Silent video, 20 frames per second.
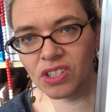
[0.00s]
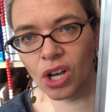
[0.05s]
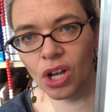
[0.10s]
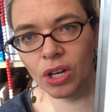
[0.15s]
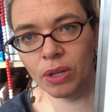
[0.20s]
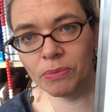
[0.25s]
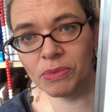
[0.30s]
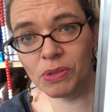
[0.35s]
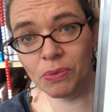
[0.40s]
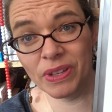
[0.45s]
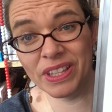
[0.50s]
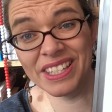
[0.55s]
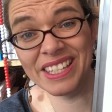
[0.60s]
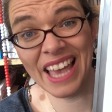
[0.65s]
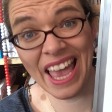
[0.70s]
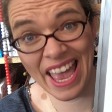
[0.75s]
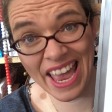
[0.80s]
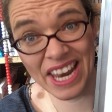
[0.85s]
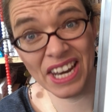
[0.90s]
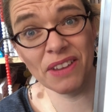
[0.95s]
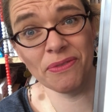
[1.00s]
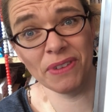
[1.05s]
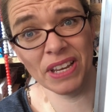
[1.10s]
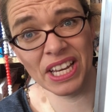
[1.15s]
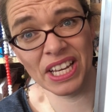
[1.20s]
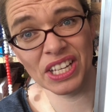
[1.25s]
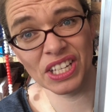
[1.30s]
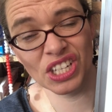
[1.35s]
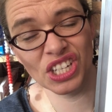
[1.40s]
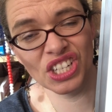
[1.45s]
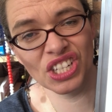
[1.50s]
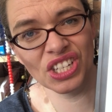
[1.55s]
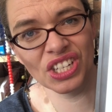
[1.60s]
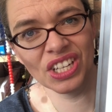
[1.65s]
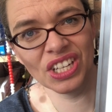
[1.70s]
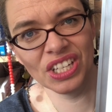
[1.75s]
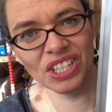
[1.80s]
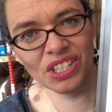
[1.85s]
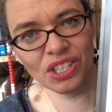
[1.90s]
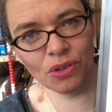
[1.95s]
columns with 10 of each
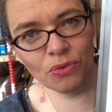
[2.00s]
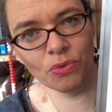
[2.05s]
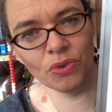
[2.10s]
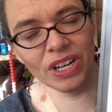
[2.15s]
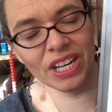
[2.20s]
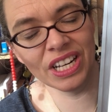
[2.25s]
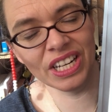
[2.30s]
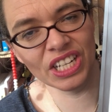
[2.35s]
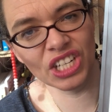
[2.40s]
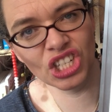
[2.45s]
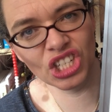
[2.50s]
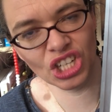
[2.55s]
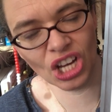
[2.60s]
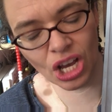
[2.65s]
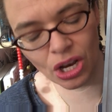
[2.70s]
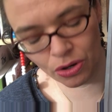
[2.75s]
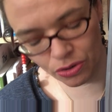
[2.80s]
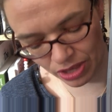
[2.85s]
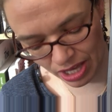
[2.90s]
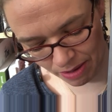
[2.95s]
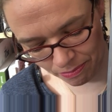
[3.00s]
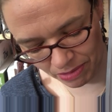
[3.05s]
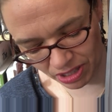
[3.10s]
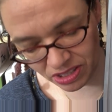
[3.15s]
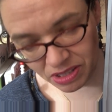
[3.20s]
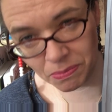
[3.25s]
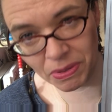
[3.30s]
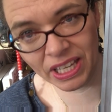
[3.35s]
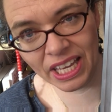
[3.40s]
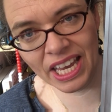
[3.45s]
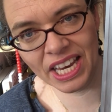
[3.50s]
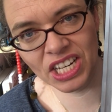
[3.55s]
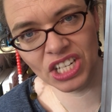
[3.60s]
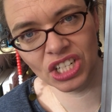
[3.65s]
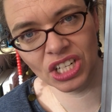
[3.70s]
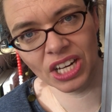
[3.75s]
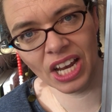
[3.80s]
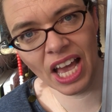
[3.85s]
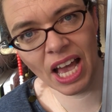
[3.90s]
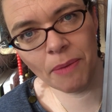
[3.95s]
to really show that
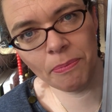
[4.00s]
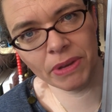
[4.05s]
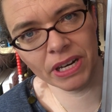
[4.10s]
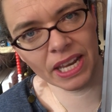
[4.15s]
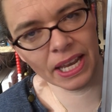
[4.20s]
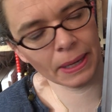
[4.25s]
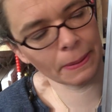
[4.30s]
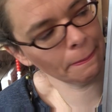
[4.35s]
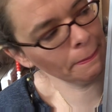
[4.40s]
multiplication happening.